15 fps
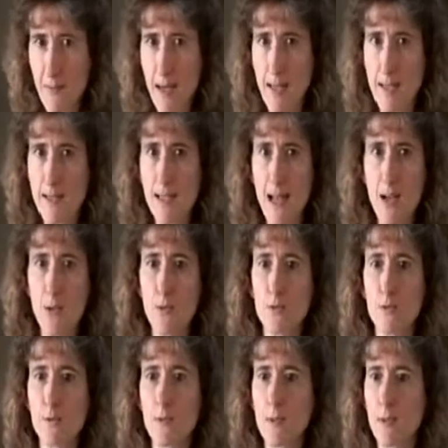miles out,
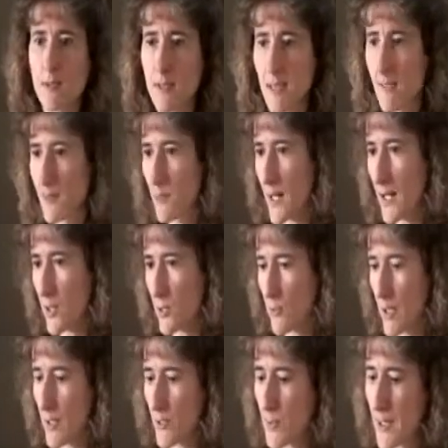7 miles
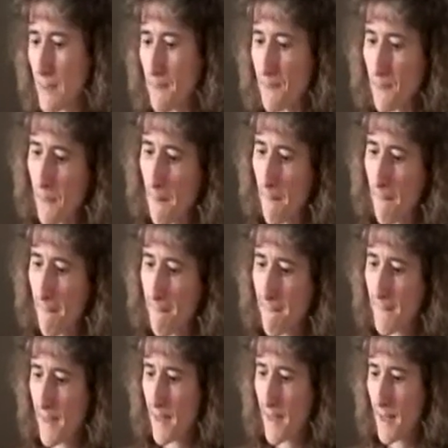round trip.
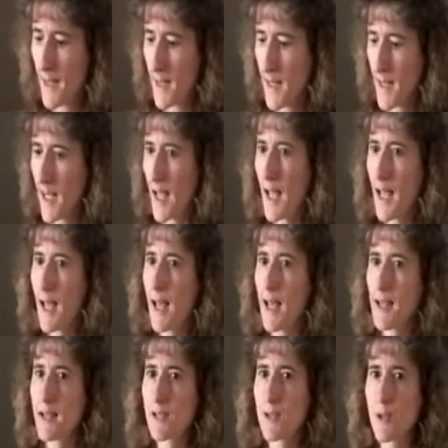
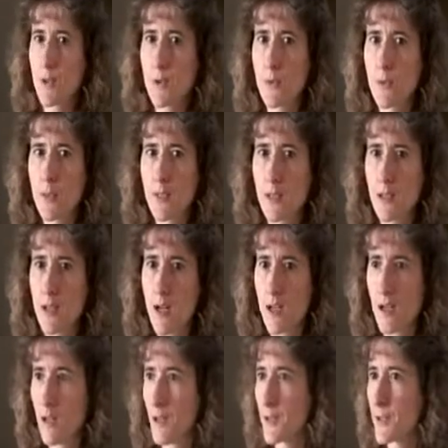And so we got
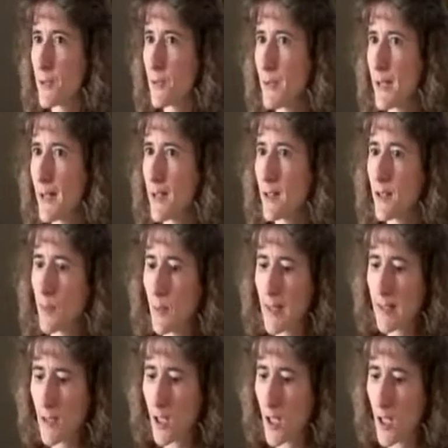all on the trail and
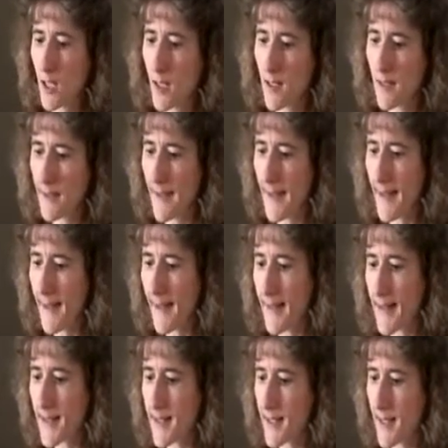went along,
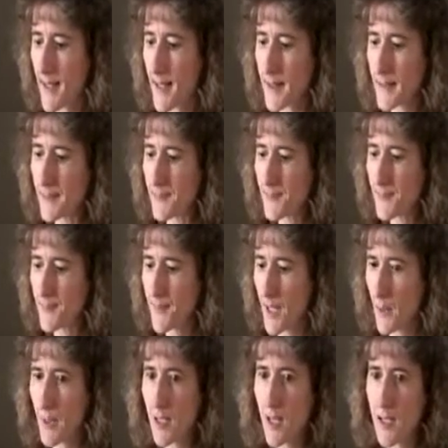and
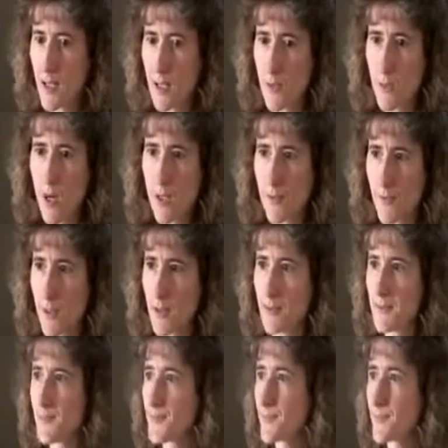we got to the waterfall.